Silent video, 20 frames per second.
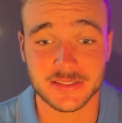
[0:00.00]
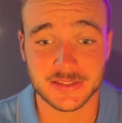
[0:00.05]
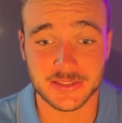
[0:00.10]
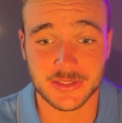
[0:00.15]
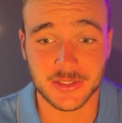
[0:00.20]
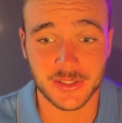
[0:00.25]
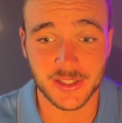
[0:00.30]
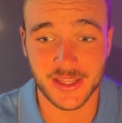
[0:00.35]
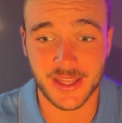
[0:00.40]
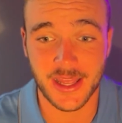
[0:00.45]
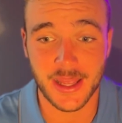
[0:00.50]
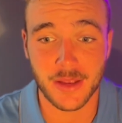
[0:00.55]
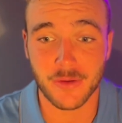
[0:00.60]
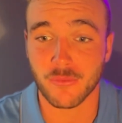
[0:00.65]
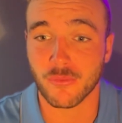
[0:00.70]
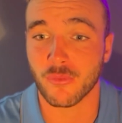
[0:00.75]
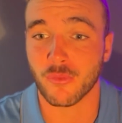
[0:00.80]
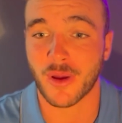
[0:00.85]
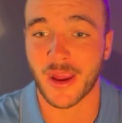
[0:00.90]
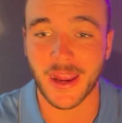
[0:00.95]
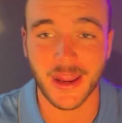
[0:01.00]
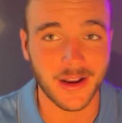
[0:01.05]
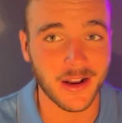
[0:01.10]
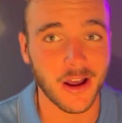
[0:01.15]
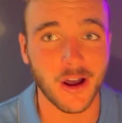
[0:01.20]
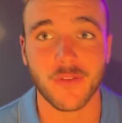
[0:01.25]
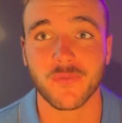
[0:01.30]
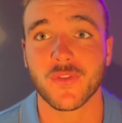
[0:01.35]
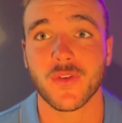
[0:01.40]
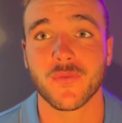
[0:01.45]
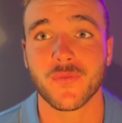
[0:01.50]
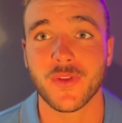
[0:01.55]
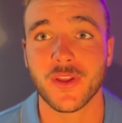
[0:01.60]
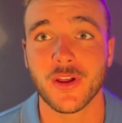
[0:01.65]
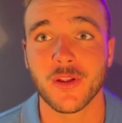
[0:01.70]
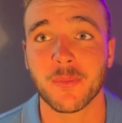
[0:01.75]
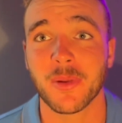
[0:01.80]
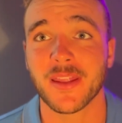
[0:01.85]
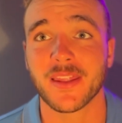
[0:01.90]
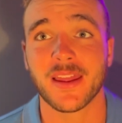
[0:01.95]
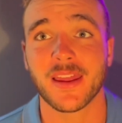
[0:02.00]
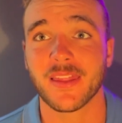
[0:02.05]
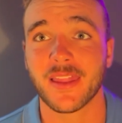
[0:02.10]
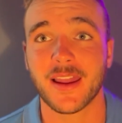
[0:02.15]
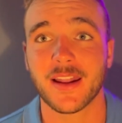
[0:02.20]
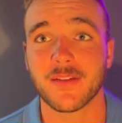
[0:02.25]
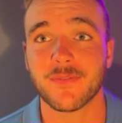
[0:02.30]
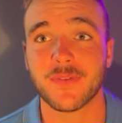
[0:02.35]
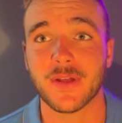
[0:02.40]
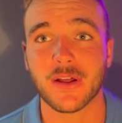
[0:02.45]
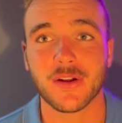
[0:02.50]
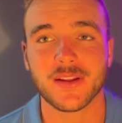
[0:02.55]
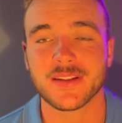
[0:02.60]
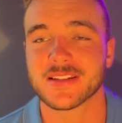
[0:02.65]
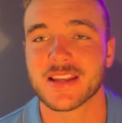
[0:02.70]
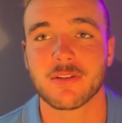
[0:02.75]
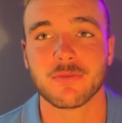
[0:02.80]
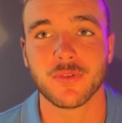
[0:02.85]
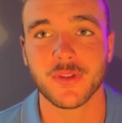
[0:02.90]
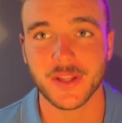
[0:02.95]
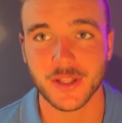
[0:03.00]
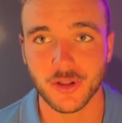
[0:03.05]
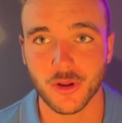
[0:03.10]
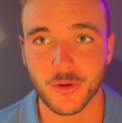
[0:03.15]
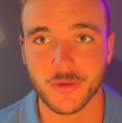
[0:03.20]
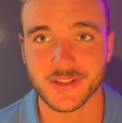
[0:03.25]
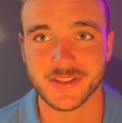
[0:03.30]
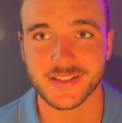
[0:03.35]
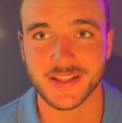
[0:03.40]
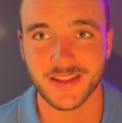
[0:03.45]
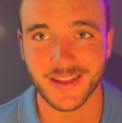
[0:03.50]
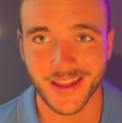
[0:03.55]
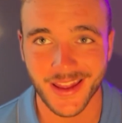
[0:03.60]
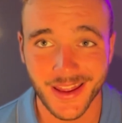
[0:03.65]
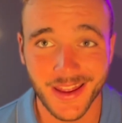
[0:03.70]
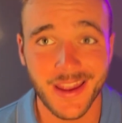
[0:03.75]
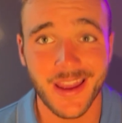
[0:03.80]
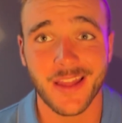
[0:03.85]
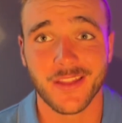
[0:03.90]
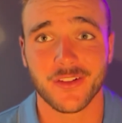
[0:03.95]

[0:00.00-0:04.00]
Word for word: to get ran off the field by the Atlanta Falcons. I really don't see that.